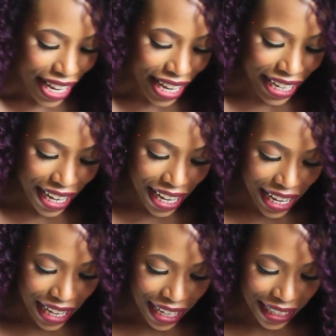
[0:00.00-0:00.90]
It
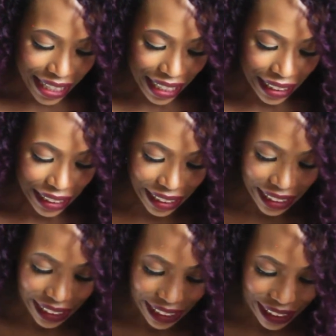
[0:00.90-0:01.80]
is,
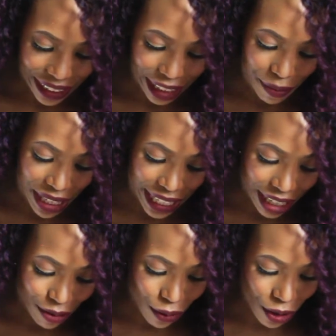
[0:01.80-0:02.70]
let me
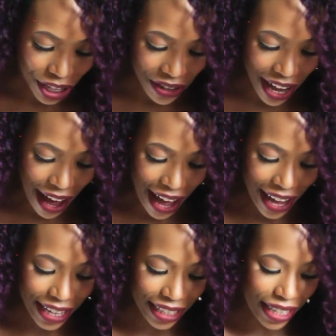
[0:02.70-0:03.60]
get it for you
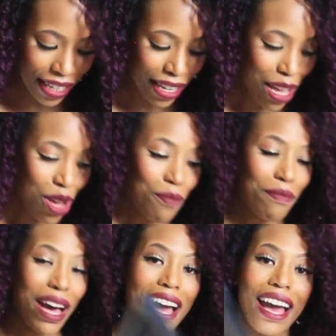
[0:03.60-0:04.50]
guys,
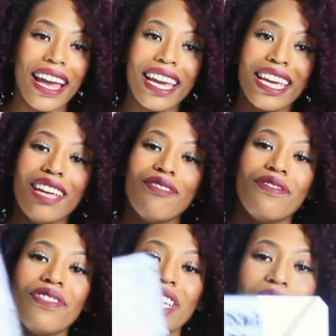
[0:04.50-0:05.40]
my
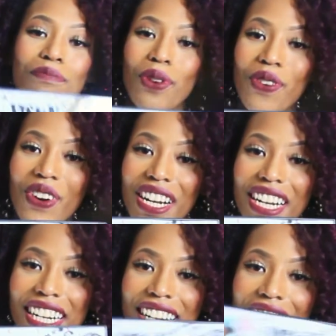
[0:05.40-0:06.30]
vision
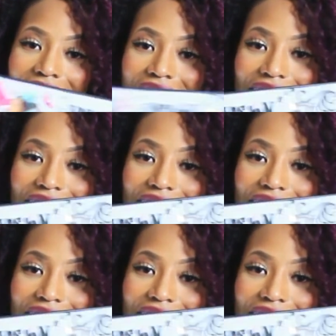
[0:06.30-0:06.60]
board.